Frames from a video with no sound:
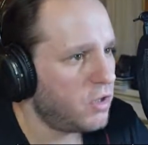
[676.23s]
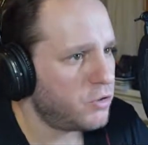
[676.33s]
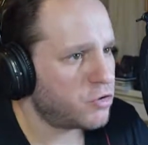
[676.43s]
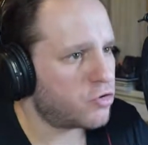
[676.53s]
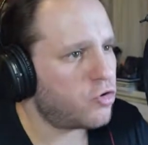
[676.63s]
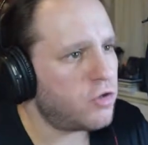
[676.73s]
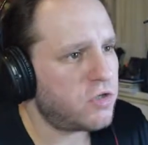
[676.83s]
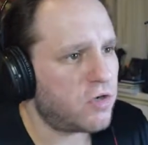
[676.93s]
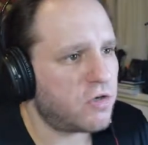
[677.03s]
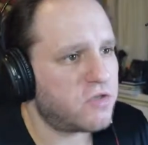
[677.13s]
You should turn it
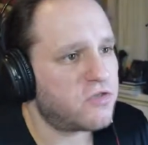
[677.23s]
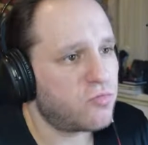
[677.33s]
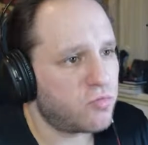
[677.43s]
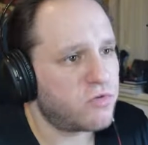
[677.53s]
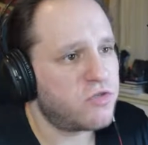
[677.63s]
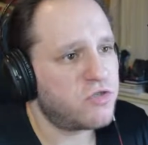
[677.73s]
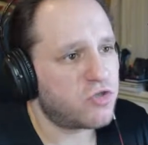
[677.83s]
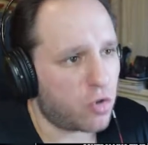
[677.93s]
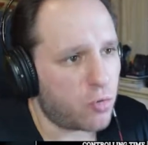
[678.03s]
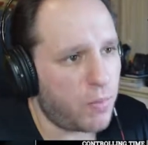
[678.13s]
on as soon as you
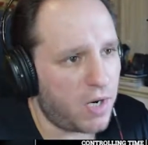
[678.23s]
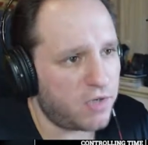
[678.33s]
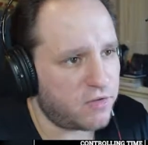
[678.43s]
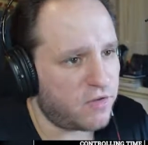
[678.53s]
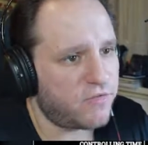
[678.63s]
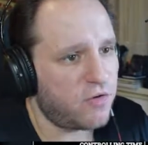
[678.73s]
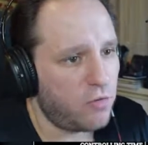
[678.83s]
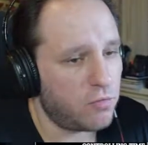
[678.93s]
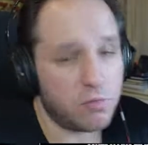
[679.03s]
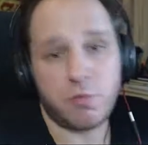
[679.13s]
stockpile enough
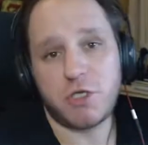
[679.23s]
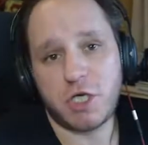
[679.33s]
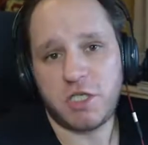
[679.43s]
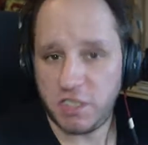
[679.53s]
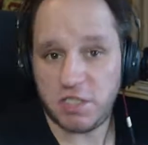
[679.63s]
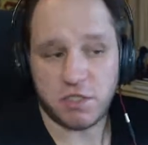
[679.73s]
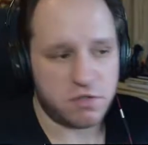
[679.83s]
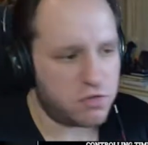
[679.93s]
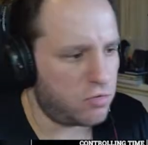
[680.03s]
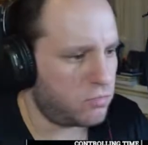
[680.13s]
coal, which I didn't,
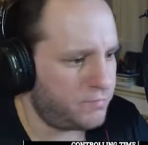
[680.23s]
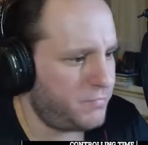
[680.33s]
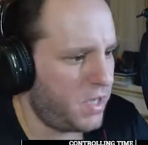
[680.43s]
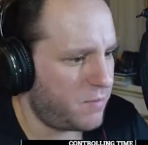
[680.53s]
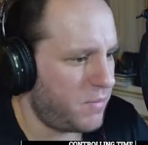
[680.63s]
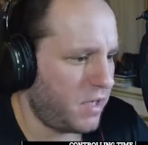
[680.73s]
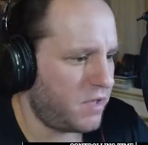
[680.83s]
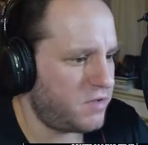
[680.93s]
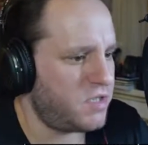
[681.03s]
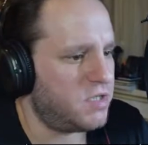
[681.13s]
so yeah, bad
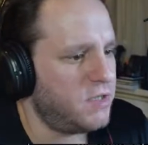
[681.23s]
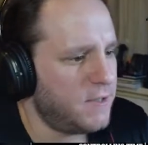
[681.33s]
idea.